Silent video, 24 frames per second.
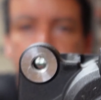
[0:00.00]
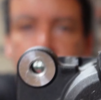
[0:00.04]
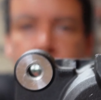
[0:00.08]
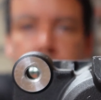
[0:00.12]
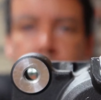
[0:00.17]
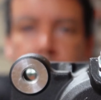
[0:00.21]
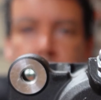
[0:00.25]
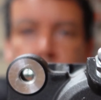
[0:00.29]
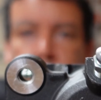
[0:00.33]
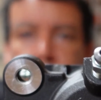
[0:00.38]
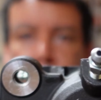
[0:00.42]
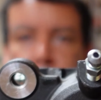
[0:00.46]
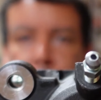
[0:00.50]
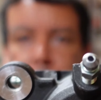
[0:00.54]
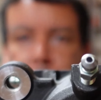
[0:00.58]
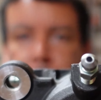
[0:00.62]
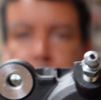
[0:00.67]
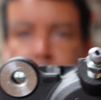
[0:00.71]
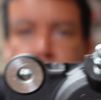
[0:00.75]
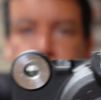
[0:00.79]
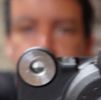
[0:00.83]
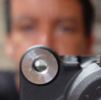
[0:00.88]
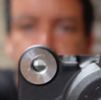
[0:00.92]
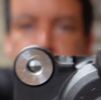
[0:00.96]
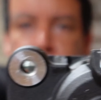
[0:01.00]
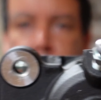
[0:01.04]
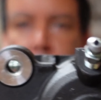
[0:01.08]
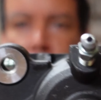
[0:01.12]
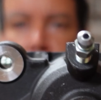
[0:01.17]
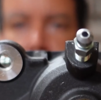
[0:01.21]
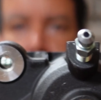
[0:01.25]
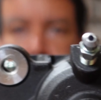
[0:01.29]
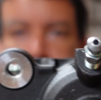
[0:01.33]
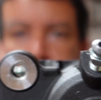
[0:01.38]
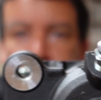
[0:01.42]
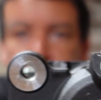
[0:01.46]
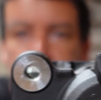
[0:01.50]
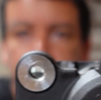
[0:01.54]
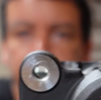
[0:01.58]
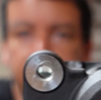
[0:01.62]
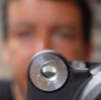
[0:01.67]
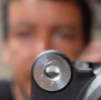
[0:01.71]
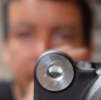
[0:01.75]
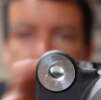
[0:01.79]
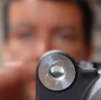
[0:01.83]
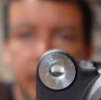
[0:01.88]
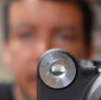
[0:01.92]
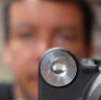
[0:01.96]
the front of the bike
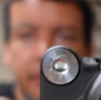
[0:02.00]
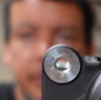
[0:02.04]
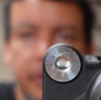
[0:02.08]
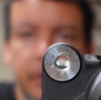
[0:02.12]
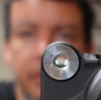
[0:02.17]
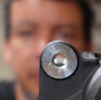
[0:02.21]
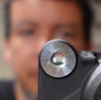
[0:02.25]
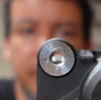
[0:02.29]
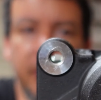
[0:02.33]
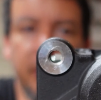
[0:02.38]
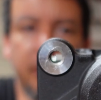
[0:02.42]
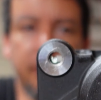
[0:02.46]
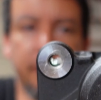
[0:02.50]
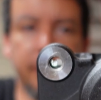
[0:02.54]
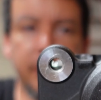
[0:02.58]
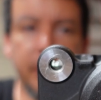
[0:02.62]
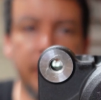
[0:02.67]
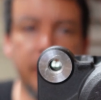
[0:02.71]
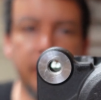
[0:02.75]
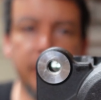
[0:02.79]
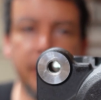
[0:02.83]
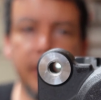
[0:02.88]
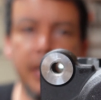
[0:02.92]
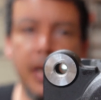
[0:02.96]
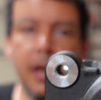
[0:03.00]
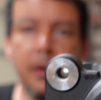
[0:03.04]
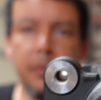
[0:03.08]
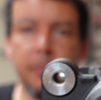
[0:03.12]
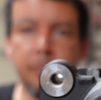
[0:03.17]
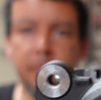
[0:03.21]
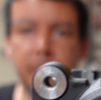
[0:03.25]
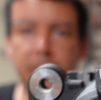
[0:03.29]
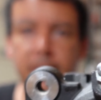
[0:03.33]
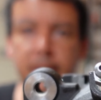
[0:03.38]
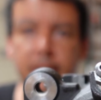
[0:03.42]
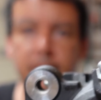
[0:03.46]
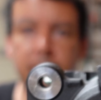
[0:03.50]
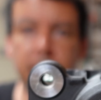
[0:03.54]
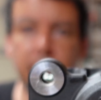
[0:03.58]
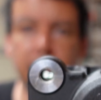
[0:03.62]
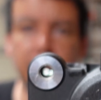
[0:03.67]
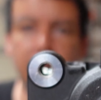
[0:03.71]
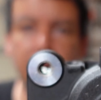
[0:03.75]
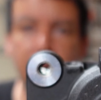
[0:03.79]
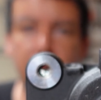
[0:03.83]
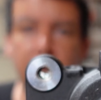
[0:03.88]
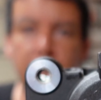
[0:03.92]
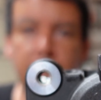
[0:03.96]
over here, rear of the bike over here. This is how basically it
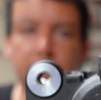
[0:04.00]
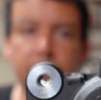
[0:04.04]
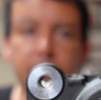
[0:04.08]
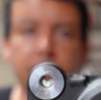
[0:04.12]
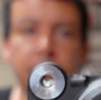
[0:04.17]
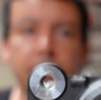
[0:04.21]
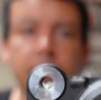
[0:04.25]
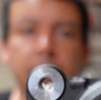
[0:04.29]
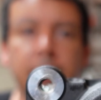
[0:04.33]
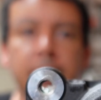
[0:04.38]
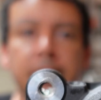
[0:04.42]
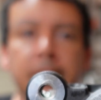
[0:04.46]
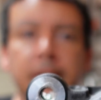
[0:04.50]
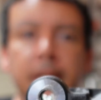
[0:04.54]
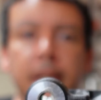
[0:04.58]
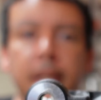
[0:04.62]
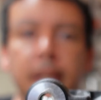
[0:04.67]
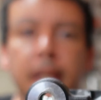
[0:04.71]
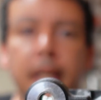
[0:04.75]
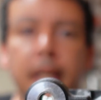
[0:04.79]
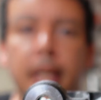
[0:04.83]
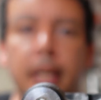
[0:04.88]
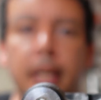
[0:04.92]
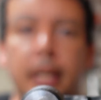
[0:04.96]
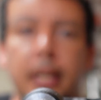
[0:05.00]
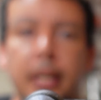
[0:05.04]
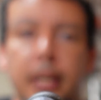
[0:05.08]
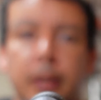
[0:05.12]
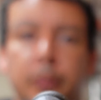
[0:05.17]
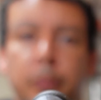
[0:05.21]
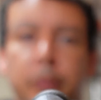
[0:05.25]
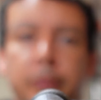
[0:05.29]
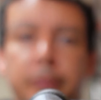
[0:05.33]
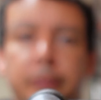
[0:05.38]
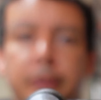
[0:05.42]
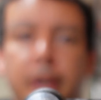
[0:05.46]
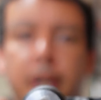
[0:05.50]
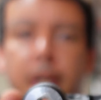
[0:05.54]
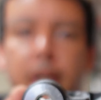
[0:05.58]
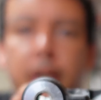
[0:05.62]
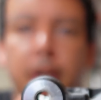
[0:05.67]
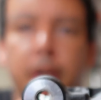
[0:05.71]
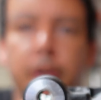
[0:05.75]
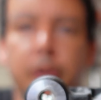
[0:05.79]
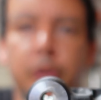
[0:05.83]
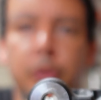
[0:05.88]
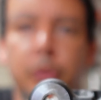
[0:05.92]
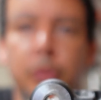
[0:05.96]
hangs. And we've got our
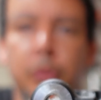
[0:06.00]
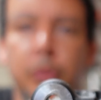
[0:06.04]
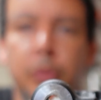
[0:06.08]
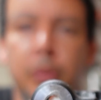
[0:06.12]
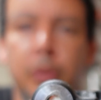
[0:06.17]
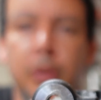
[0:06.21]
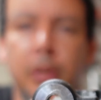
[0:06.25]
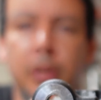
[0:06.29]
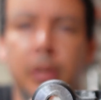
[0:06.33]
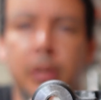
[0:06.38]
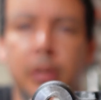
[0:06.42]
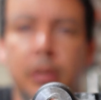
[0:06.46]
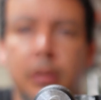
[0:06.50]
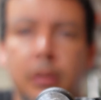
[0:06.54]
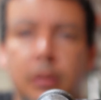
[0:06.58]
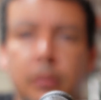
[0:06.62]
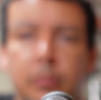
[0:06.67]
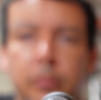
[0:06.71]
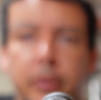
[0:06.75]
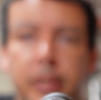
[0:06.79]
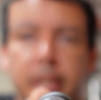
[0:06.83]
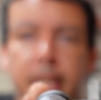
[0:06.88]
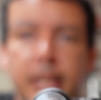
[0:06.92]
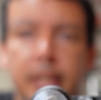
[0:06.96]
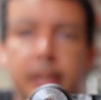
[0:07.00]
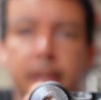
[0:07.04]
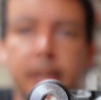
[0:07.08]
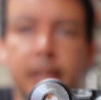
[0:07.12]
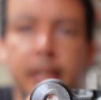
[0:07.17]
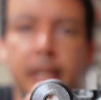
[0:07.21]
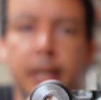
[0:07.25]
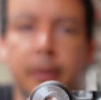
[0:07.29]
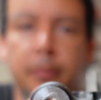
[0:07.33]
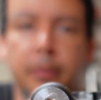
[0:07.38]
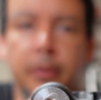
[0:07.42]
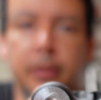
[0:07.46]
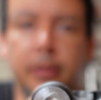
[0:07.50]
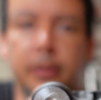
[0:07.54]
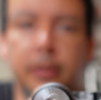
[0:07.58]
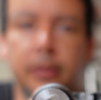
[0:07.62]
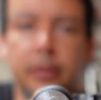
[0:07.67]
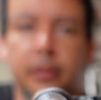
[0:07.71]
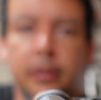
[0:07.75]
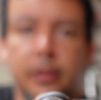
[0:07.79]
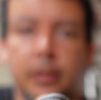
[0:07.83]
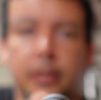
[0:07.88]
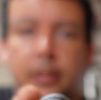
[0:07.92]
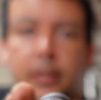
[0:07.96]
new, well, you can't see that one
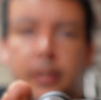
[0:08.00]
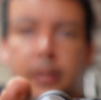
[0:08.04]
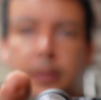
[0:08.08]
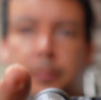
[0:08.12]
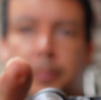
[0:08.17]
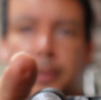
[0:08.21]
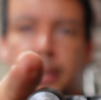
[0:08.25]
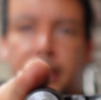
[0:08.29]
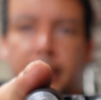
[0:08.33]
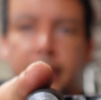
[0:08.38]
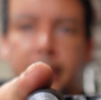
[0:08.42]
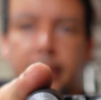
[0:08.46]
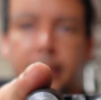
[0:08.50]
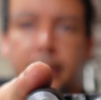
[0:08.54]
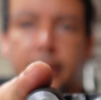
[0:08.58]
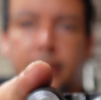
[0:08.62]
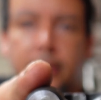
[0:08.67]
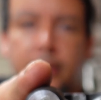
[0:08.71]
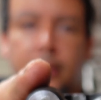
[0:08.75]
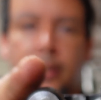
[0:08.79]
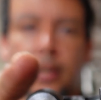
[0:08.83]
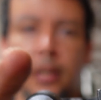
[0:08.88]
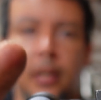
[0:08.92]
because it's behind this.